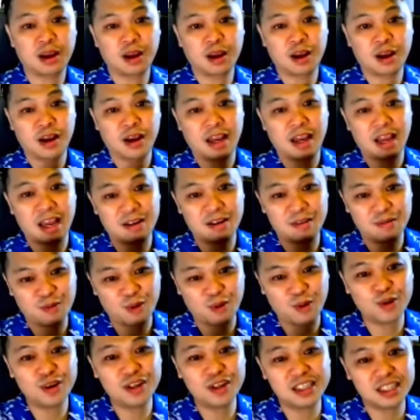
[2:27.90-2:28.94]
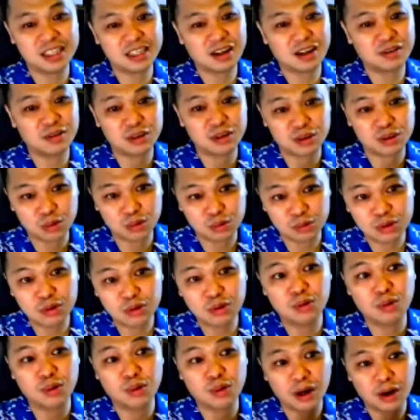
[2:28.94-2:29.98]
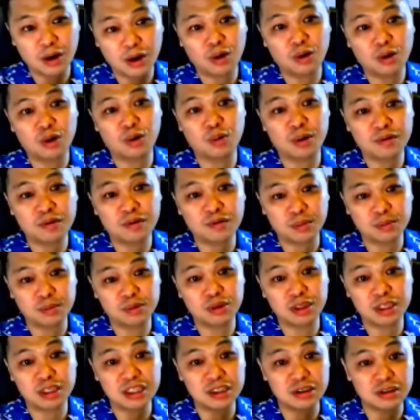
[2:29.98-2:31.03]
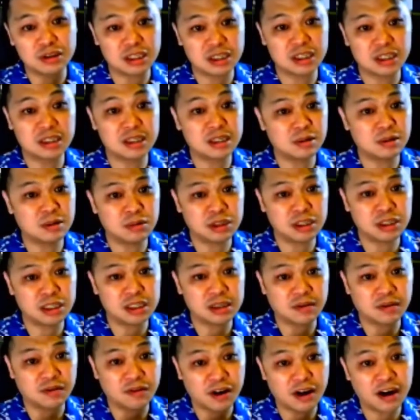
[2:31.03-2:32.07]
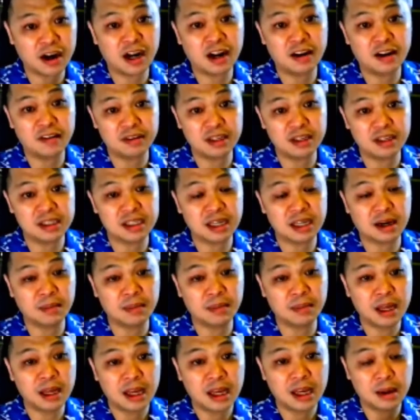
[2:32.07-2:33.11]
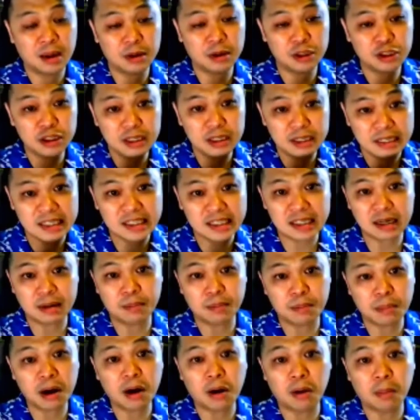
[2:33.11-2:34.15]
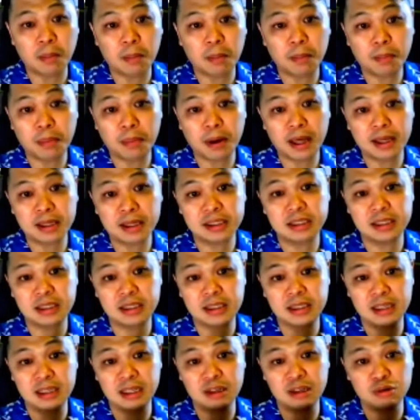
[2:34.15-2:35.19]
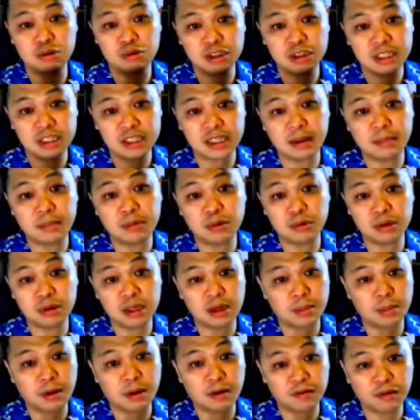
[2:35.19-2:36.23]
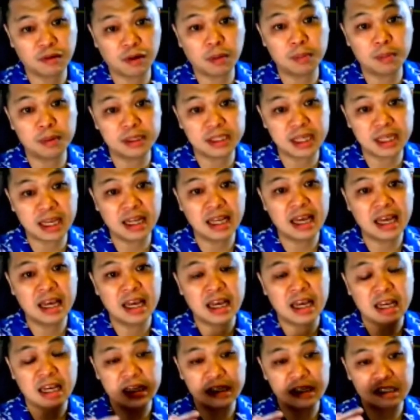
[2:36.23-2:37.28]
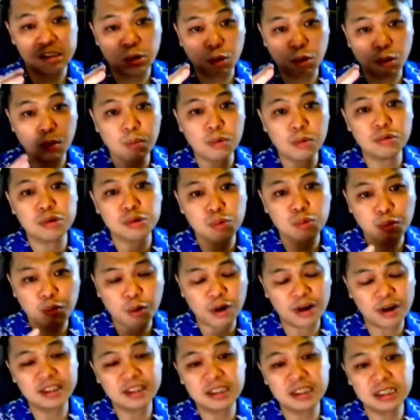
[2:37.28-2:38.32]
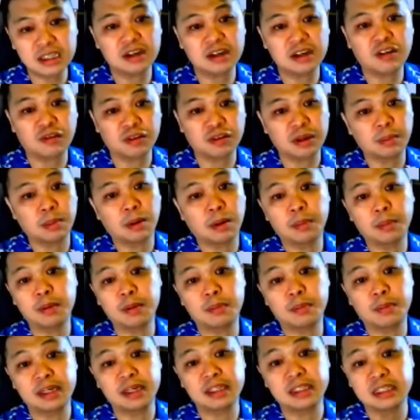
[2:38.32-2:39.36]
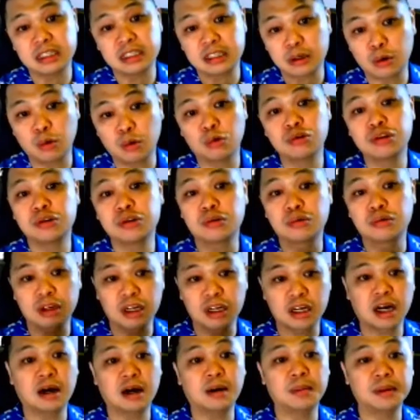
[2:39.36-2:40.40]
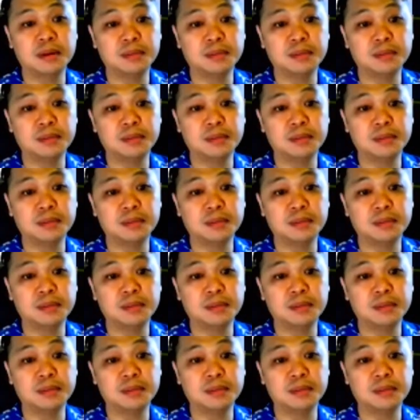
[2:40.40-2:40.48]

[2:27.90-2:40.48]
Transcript: And foreigners itself is also all the way from 20 to 30, which is a very hefty sum. Imagine this amount plus the usual stamp duty, about 4%, is almost 1/3 of the property prices goes to the government.